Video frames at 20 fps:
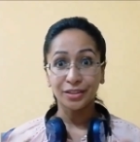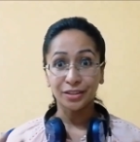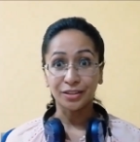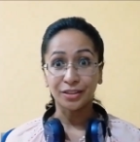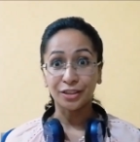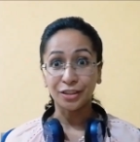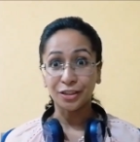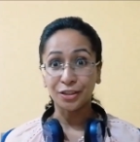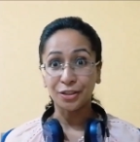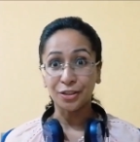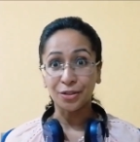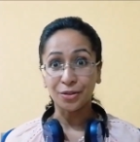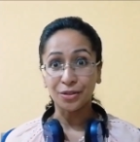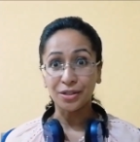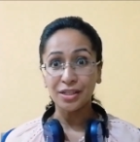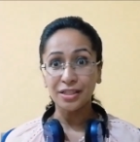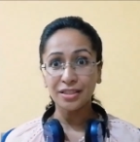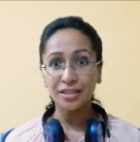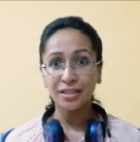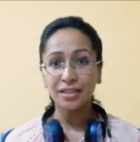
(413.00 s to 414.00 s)
did you
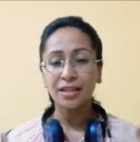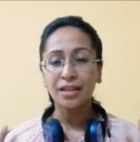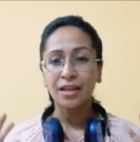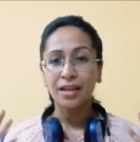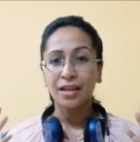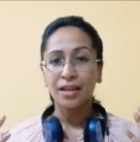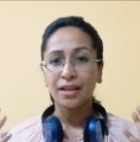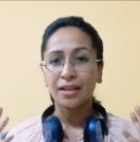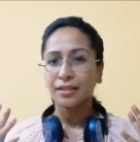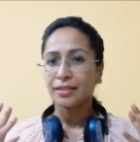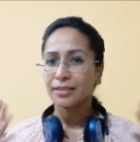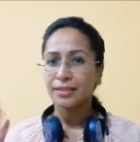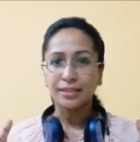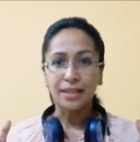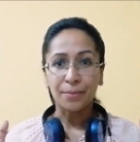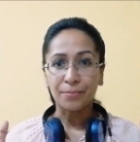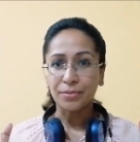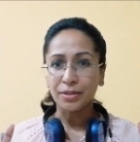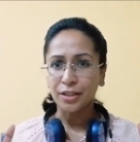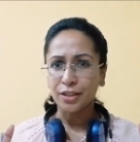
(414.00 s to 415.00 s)
notice
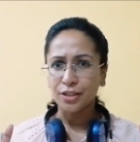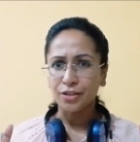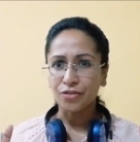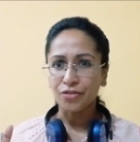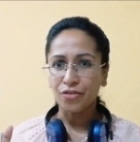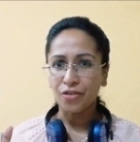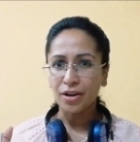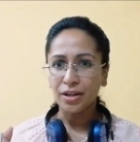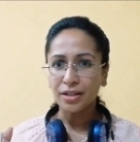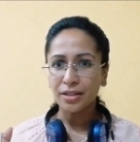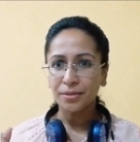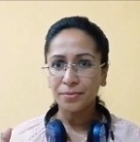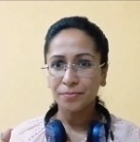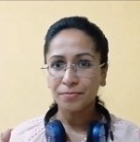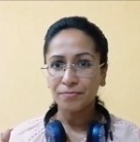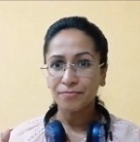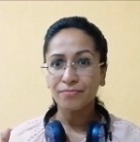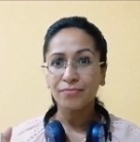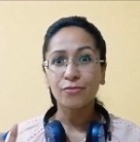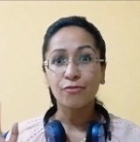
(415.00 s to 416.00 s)
something different?
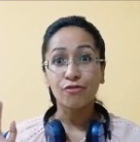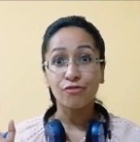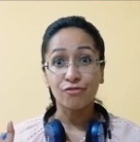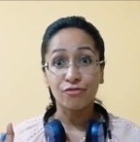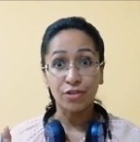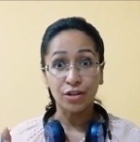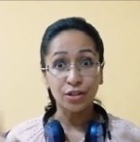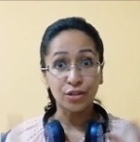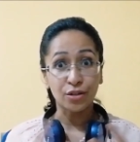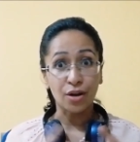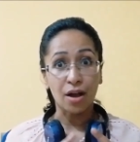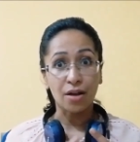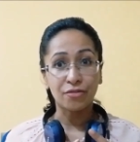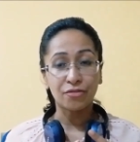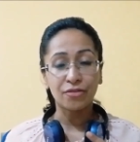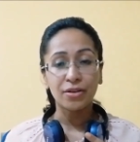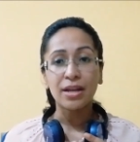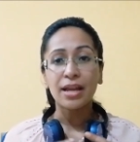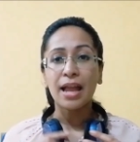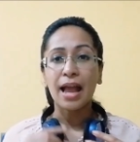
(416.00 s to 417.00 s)
First off,
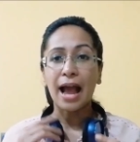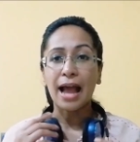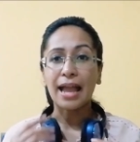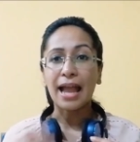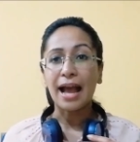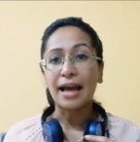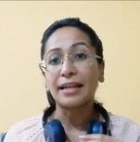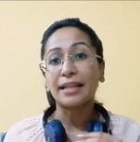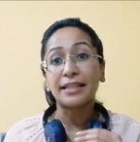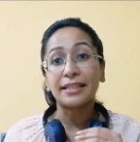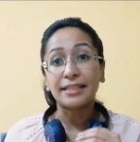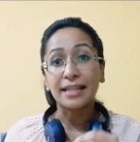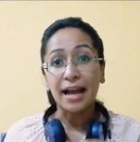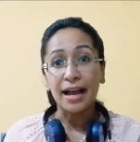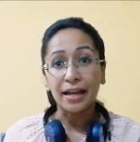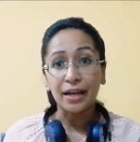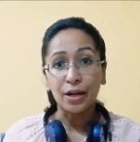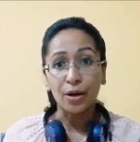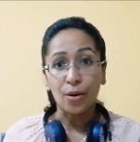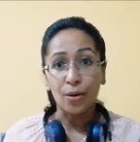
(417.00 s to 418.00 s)
I added
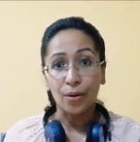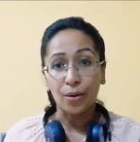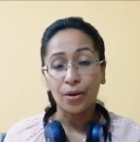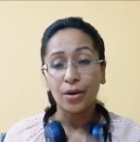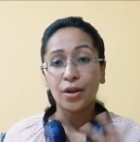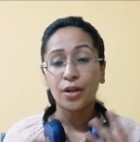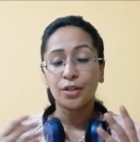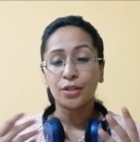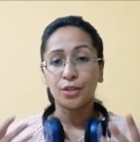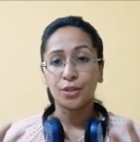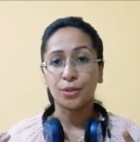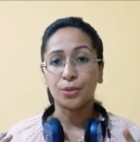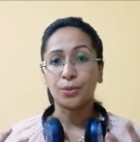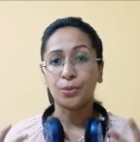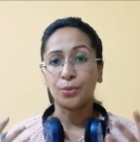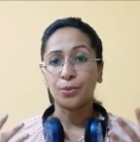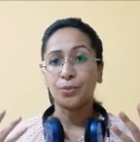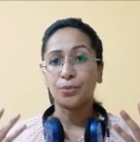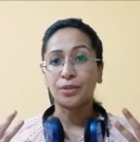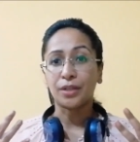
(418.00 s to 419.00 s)
dialogue to
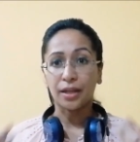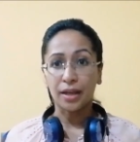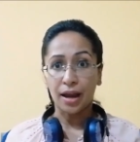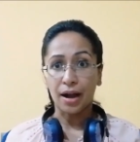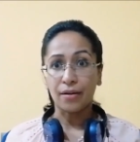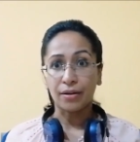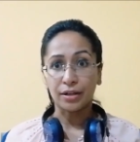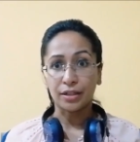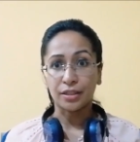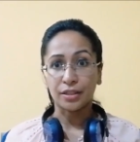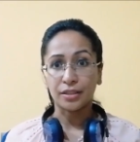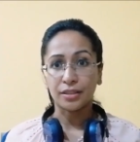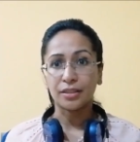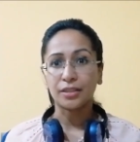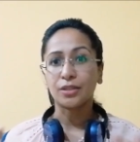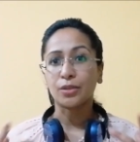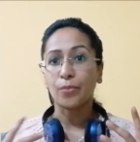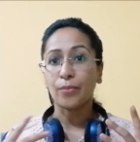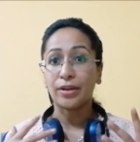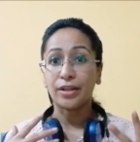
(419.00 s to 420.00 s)
the characters.
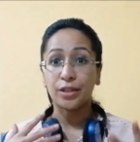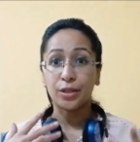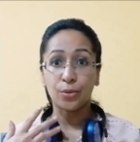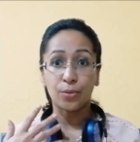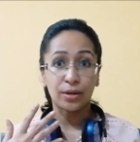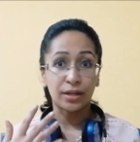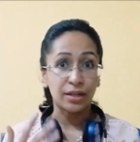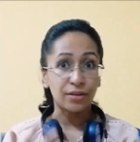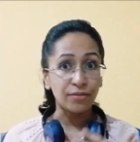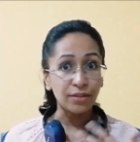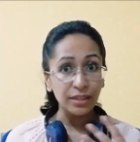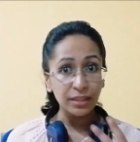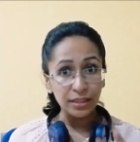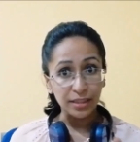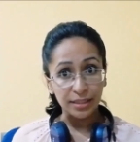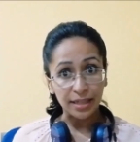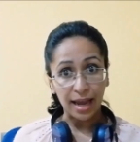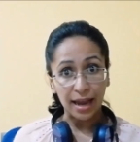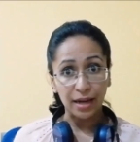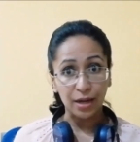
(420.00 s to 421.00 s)
So when you are giving
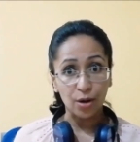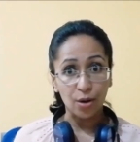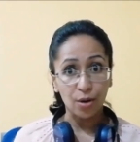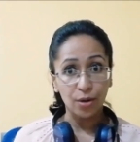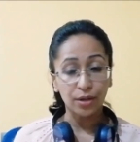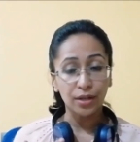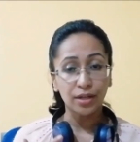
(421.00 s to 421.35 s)
dialogue,